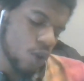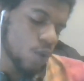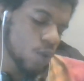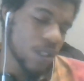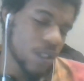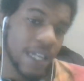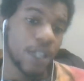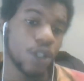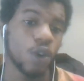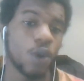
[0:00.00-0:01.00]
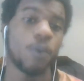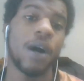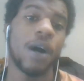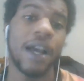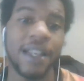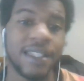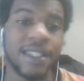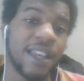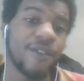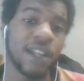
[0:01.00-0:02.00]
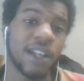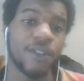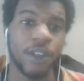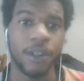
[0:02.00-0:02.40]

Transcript: is Nigel and why is he relevant?